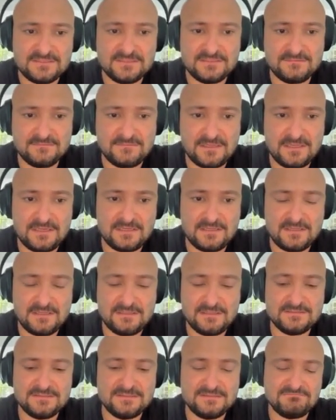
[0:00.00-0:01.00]
say
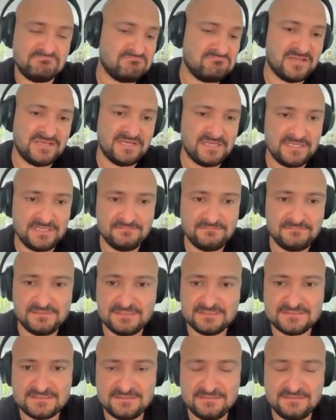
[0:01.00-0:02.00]
Malaz, my name,
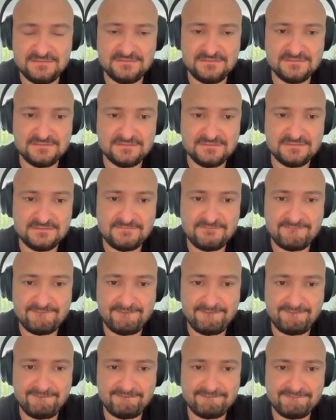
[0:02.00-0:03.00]
let's say.
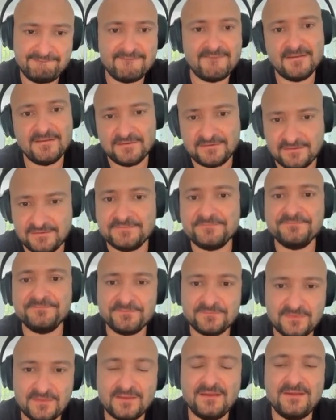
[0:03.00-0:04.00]
Okay,
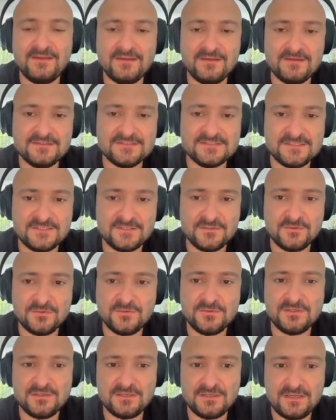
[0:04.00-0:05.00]

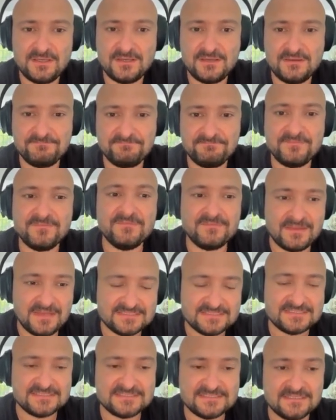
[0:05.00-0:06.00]
so
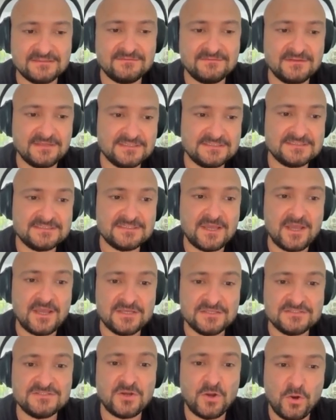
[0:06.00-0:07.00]
as I said,
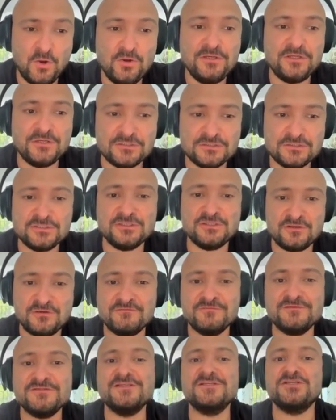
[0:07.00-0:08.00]
it only continued the
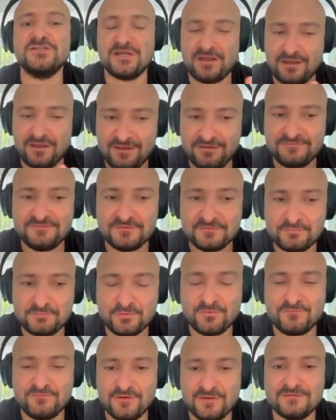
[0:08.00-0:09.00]
conversation after
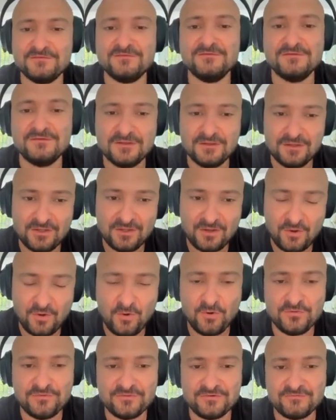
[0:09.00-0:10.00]
providing
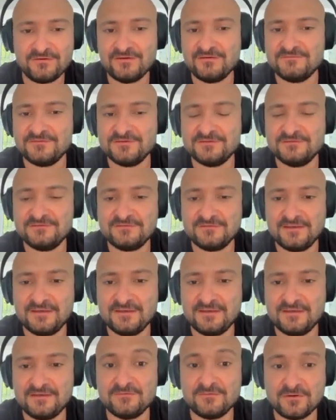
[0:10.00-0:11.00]
all the relevant
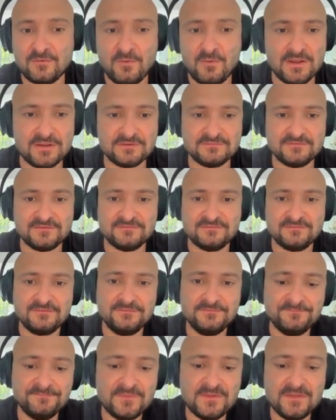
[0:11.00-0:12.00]
required
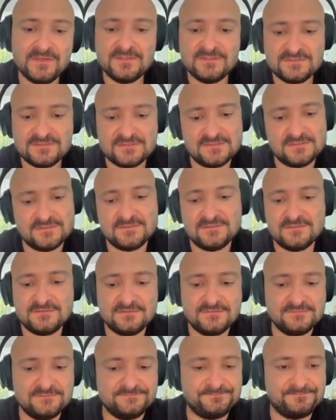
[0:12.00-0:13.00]
data.
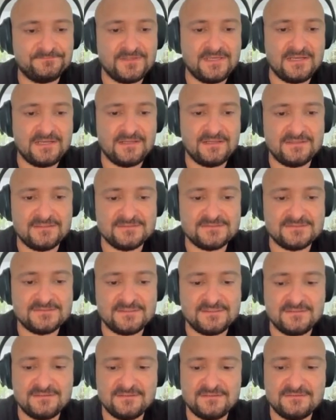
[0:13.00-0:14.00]
So
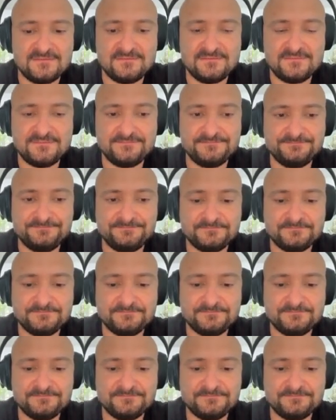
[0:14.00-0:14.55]
Malaz at